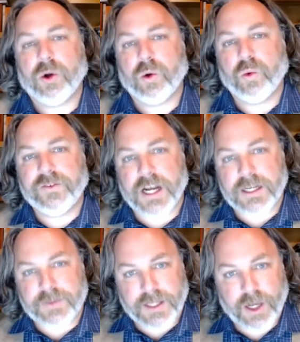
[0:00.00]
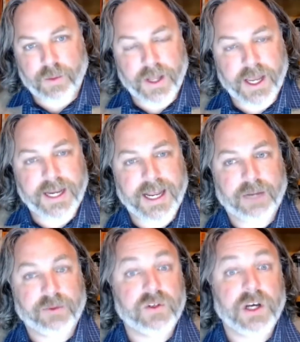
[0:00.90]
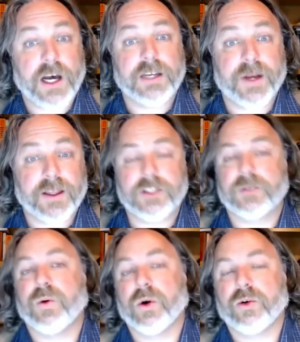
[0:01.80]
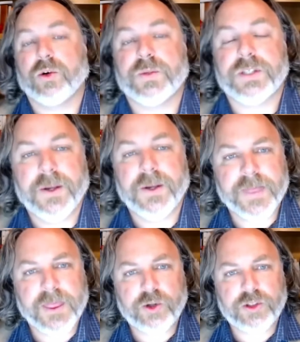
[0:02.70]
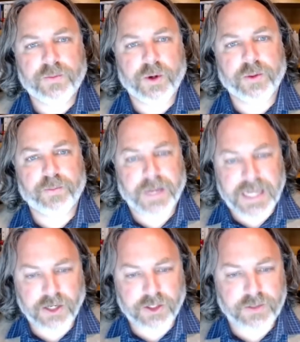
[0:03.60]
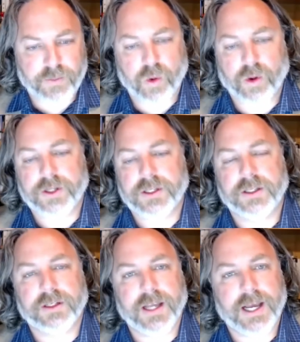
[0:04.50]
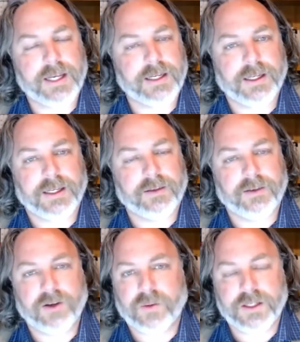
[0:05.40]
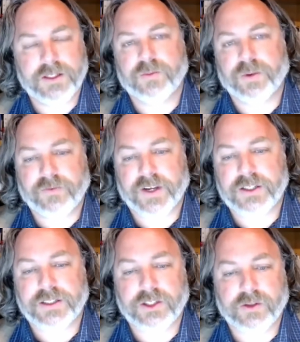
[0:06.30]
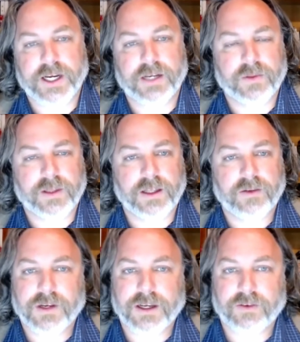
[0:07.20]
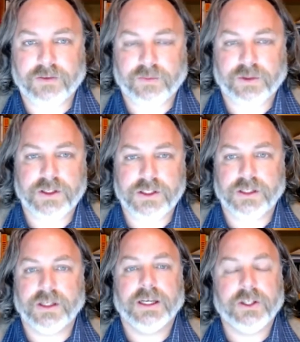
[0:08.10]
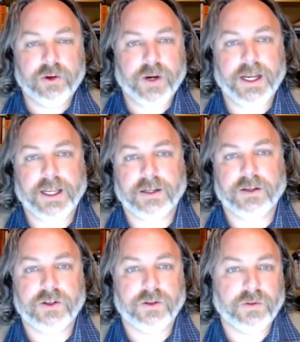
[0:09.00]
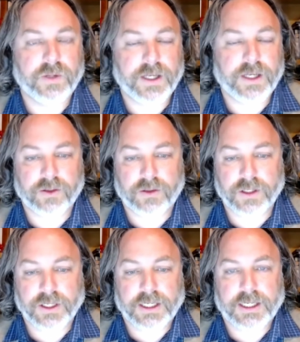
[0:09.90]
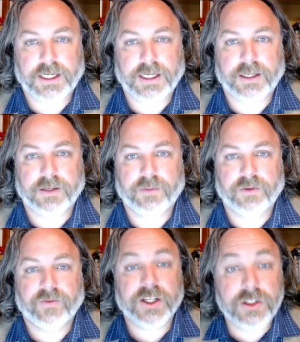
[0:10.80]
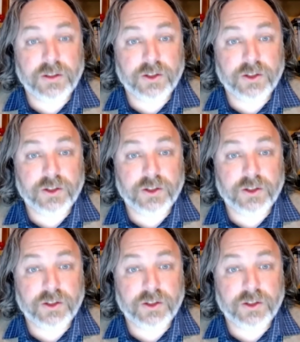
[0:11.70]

We've talked about the helpline and talked about the support groups. Those are both peer support. They're not, no one is professionally trained within the recovering from religion training to handle professional